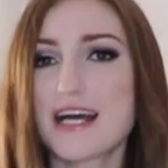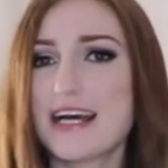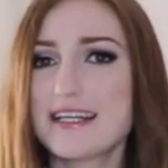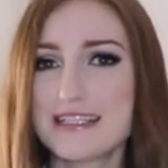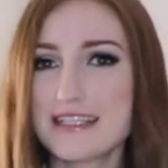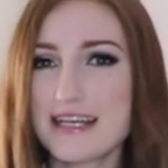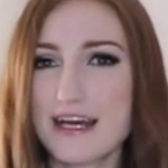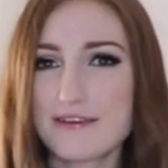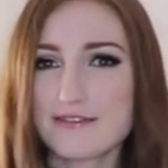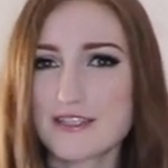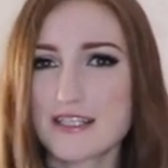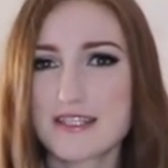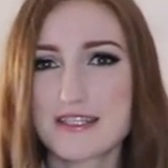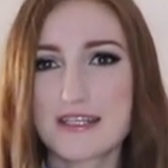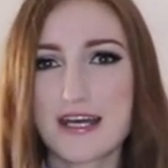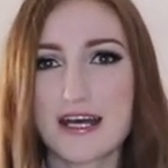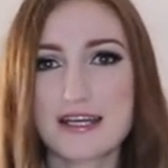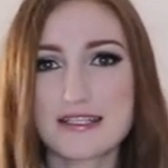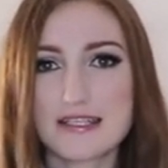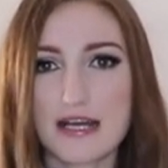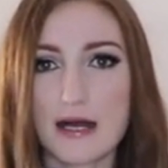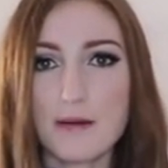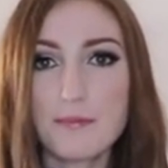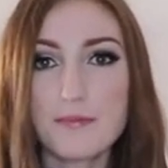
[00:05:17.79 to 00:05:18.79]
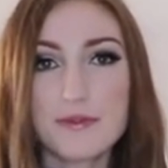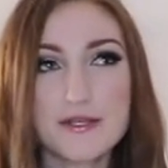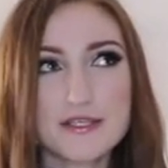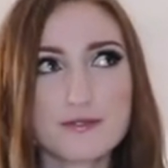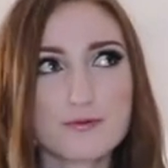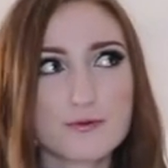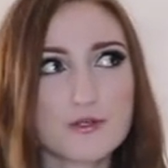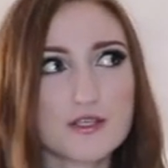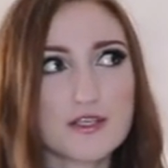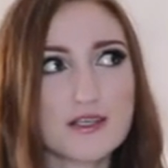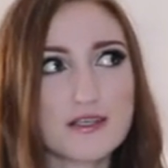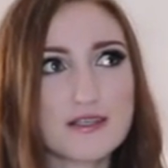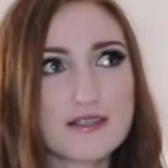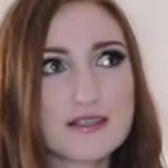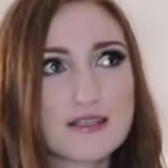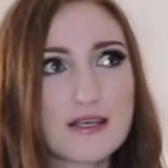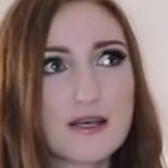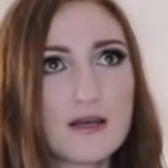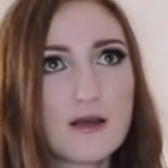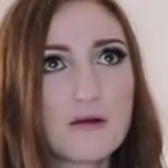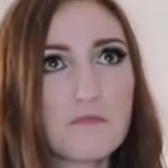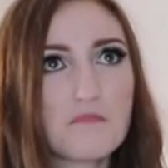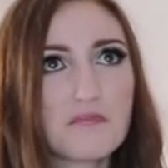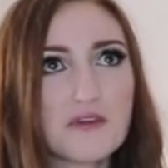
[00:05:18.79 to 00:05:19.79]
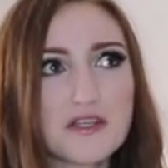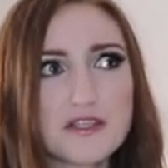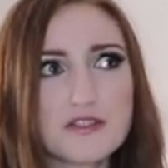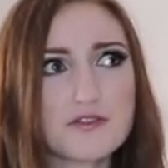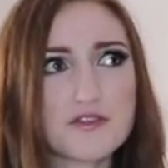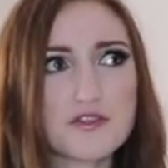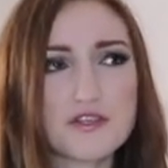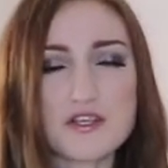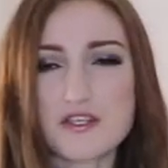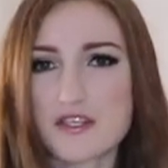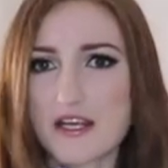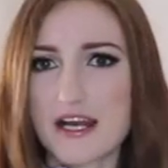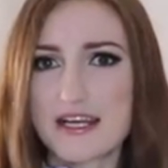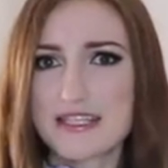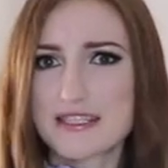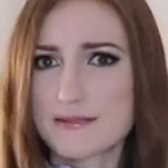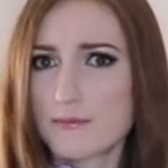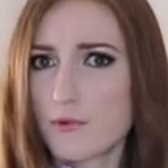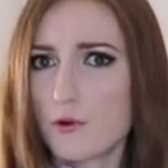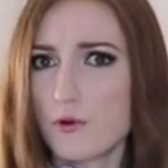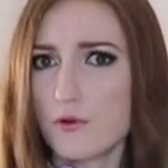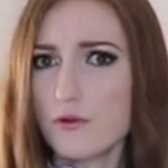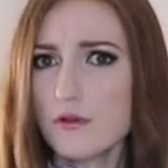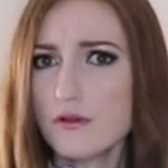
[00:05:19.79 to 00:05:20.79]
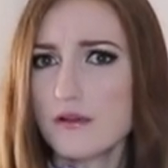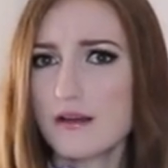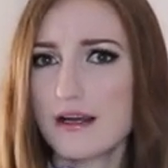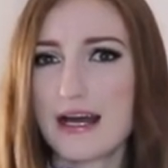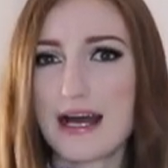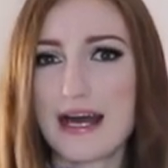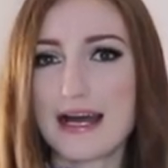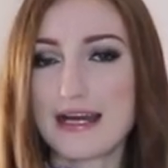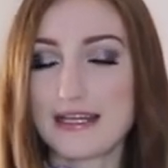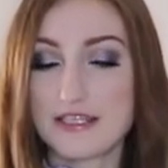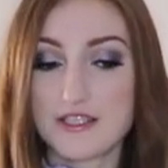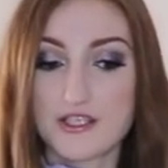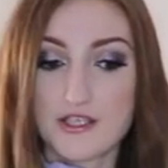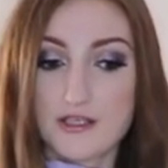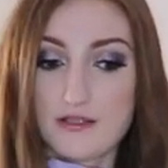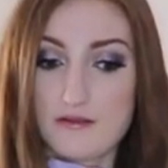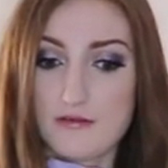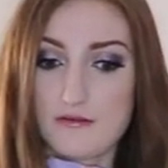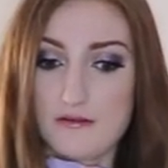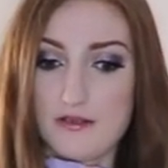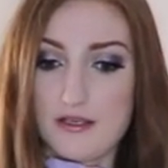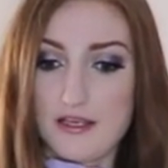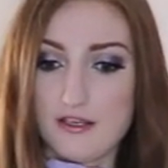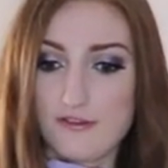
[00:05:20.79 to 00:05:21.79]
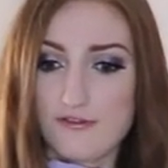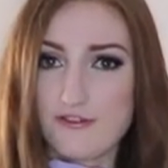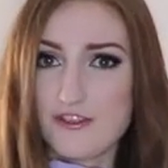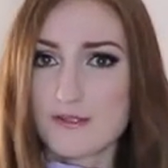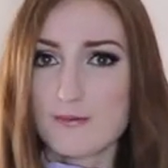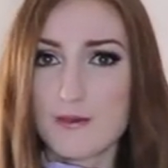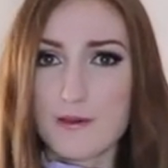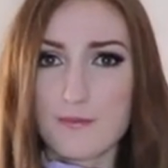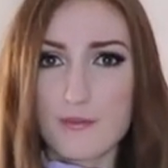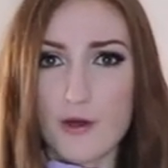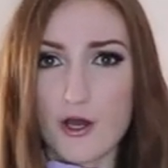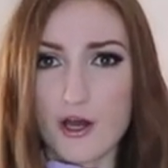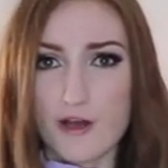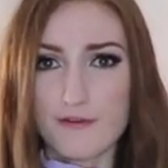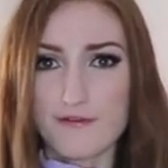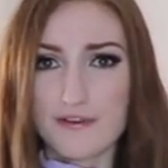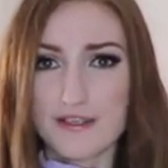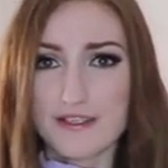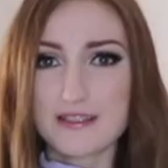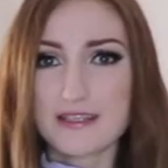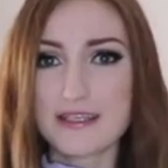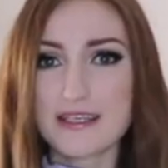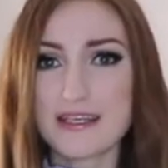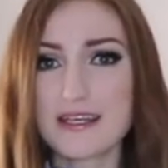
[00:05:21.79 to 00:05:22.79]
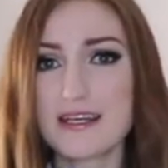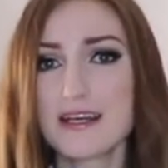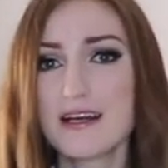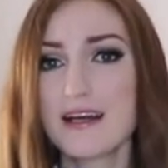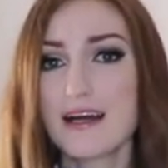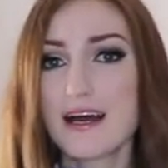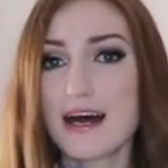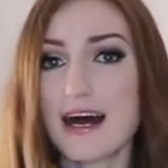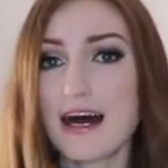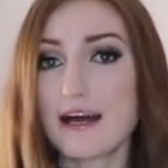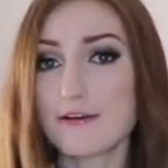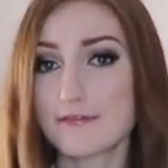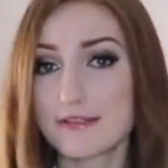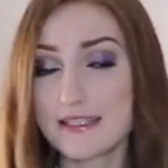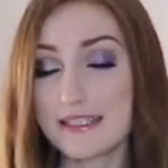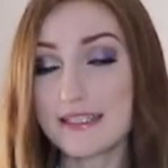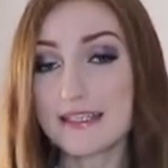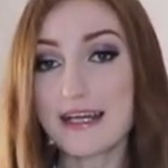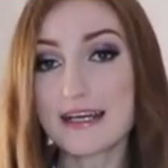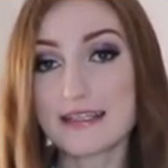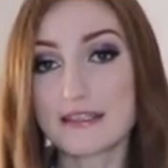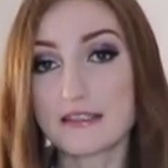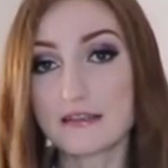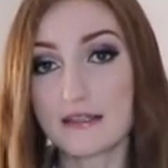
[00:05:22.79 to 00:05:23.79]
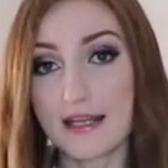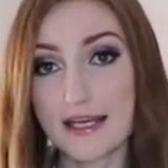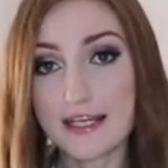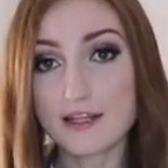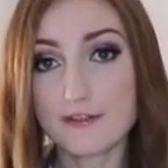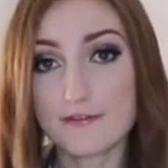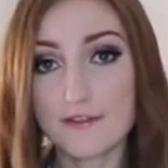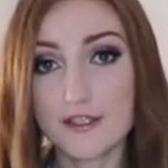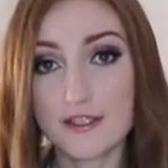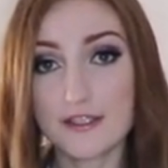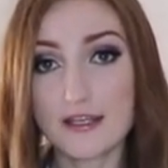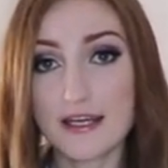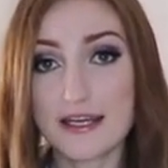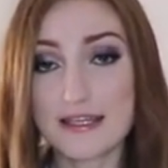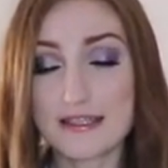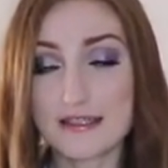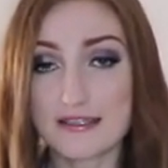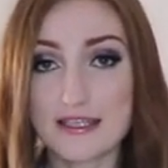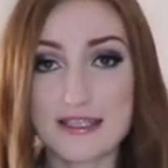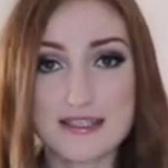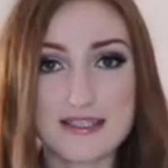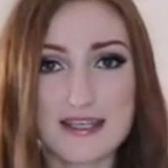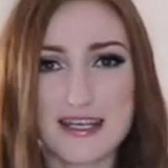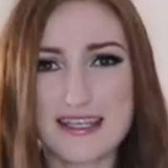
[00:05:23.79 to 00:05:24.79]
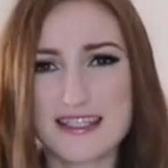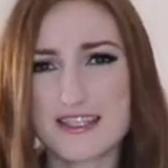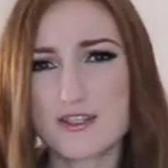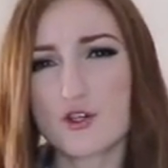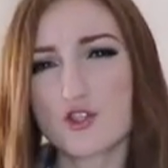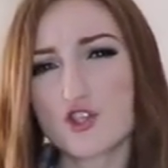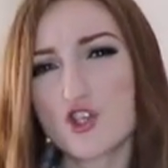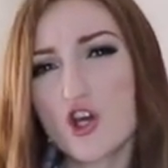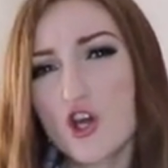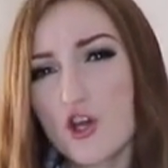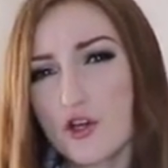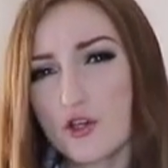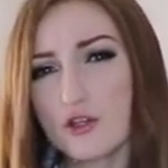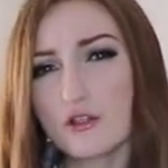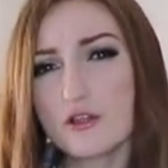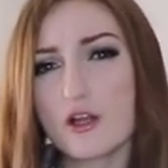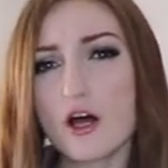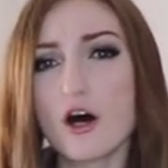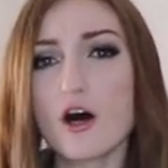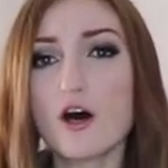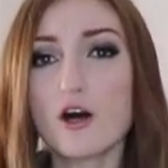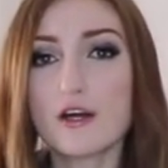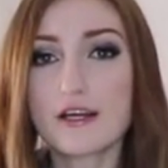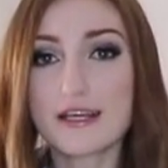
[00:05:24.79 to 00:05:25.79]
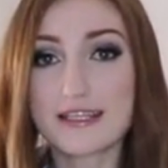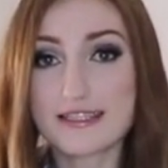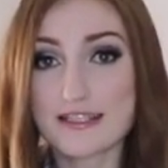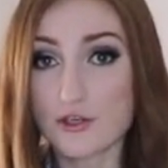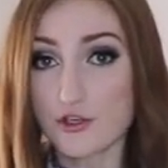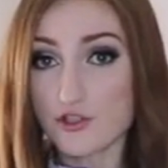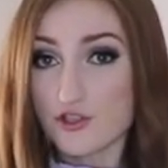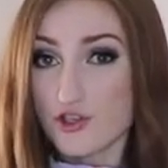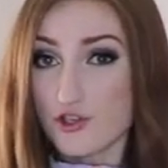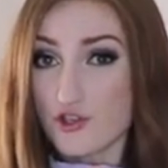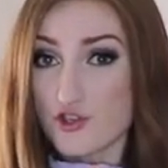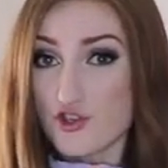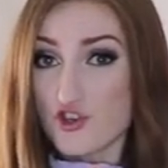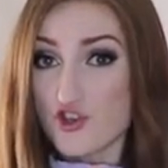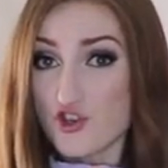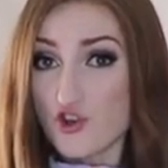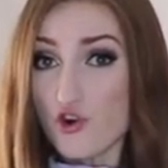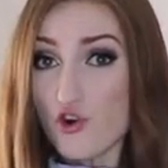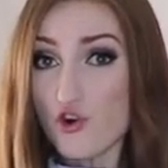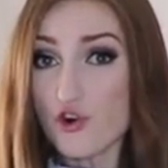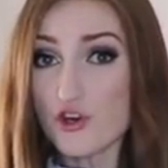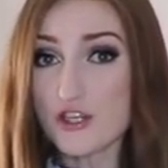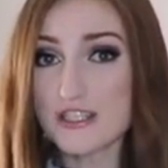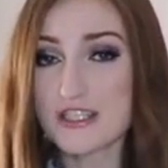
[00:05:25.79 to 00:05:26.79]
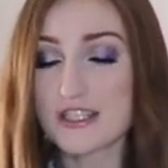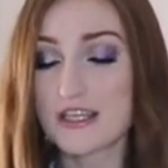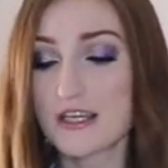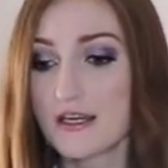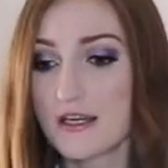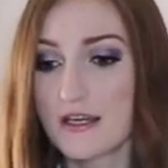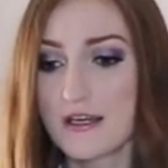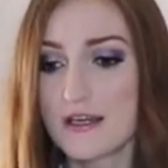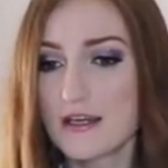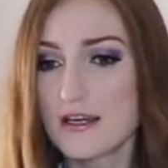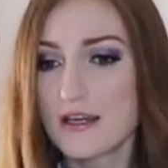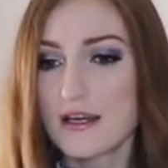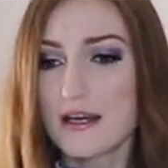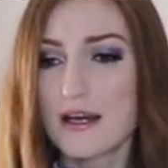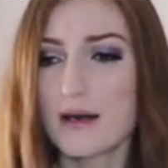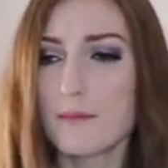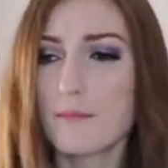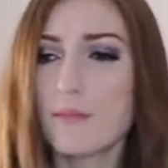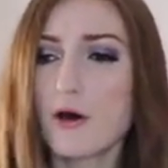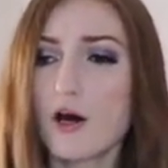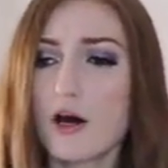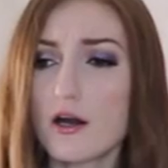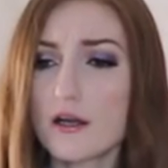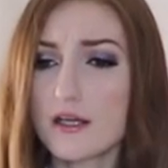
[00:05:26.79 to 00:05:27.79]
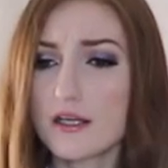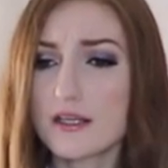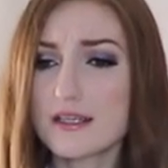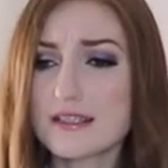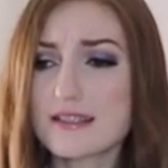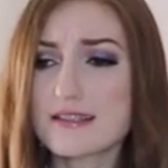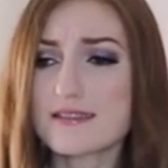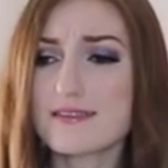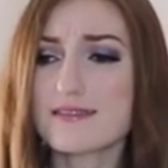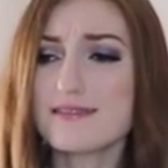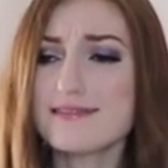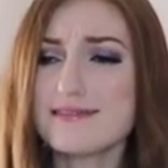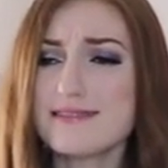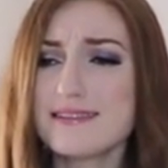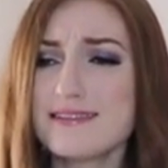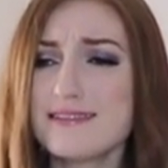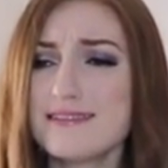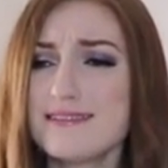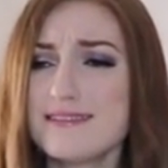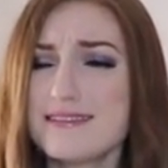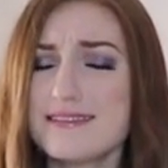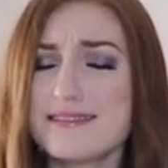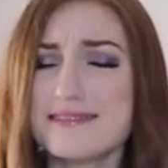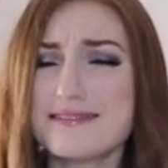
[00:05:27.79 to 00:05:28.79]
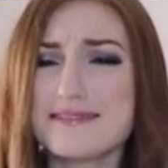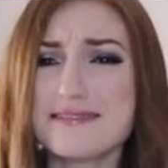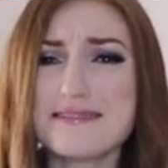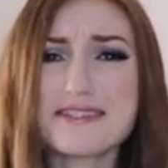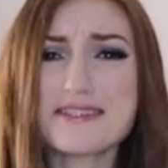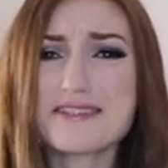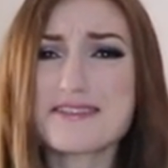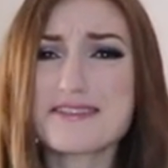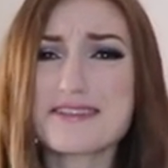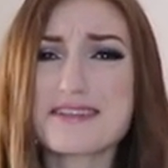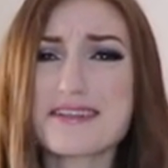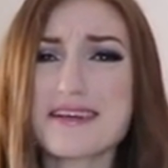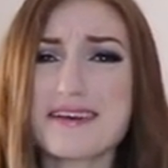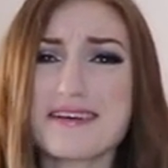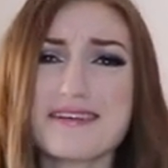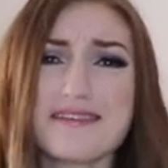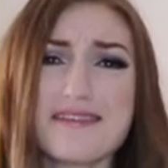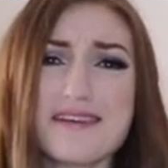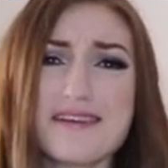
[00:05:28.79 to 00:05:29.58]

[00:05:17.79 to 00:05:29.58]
I didn't have to size up. This was, I think this was a size small and it fits me perfectly. I really like the length of it. It does. It's not too long. It's not too short. Pockets. Mm, it's just.